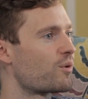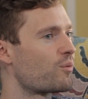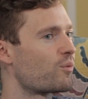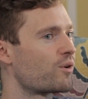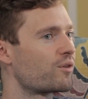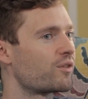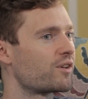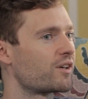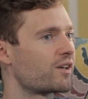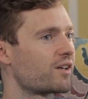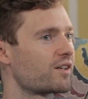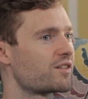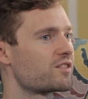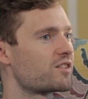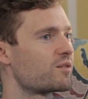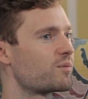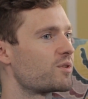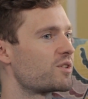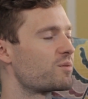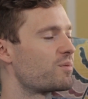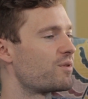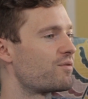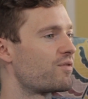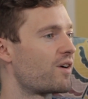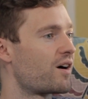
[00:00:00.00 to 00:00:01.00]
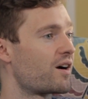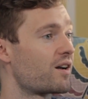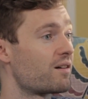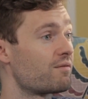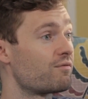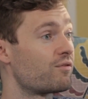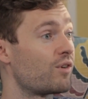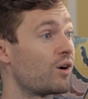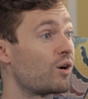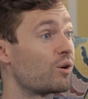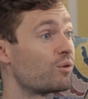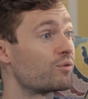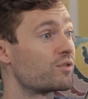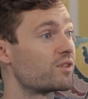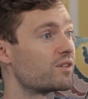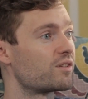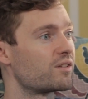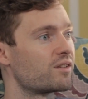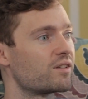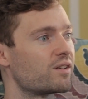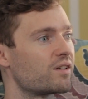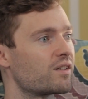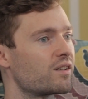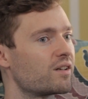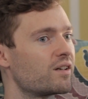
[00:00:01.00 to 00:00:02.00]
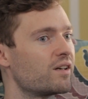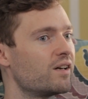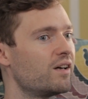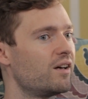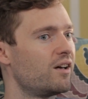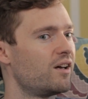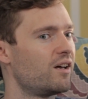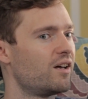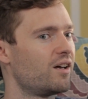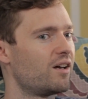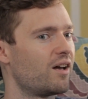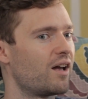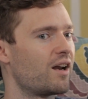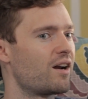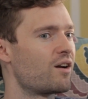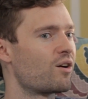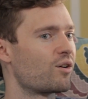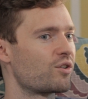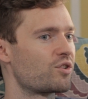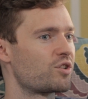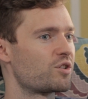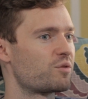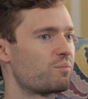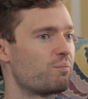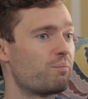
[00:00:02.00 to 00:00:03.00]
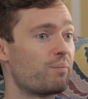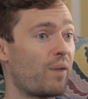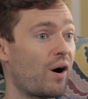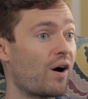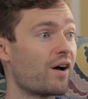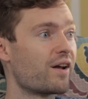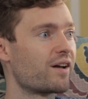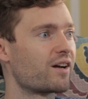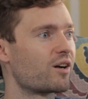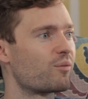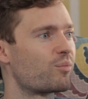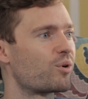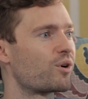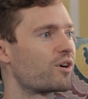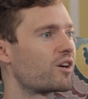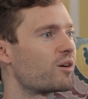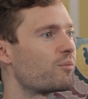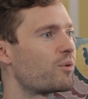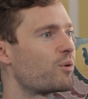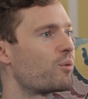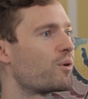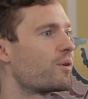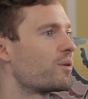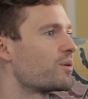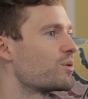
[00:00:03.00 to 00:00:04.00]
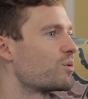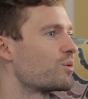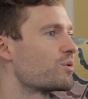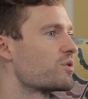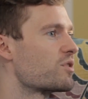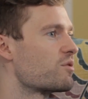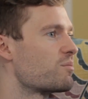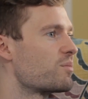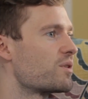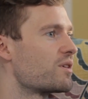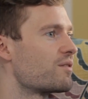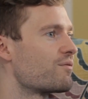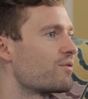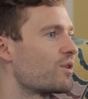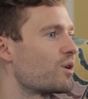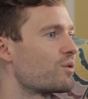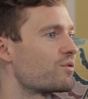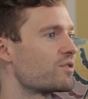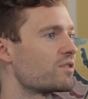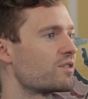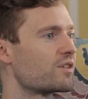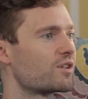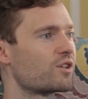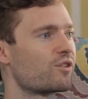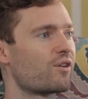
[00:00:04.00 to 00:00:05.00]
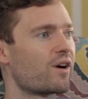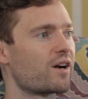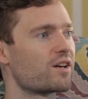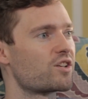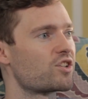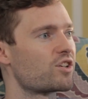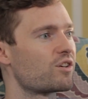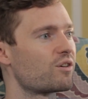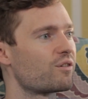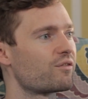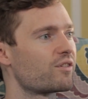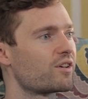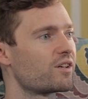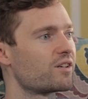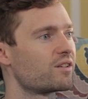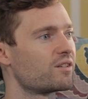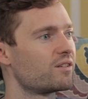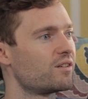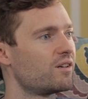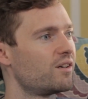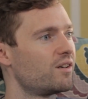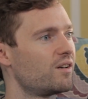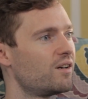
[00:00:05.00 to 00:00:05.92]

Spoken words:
We want the customer to be very involved in not just buying a product, we want them to also be involved in the creation of it,